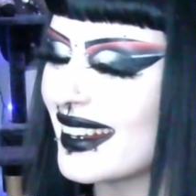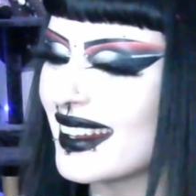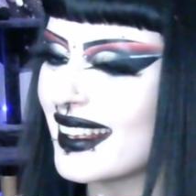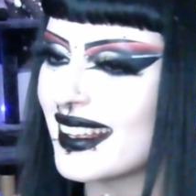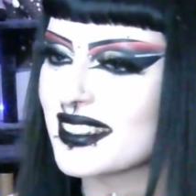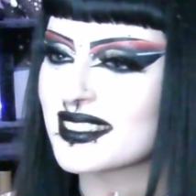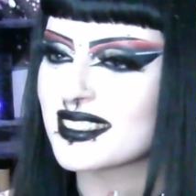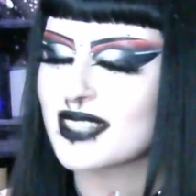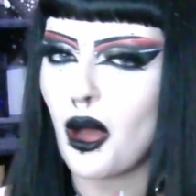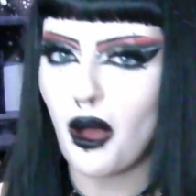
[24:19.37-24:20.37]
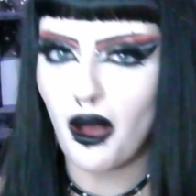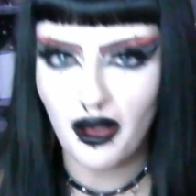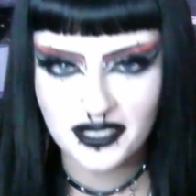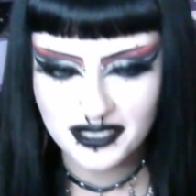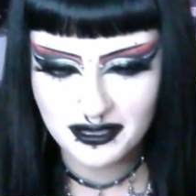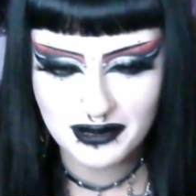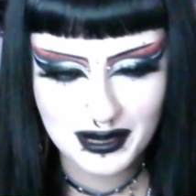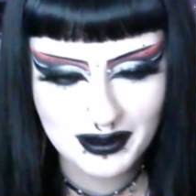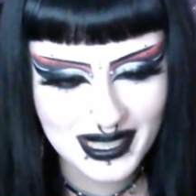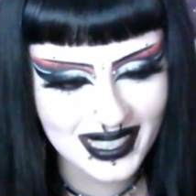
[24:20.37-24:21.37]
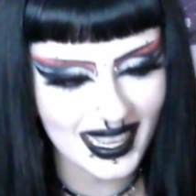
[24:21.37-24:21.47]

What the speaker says: is awesome to me,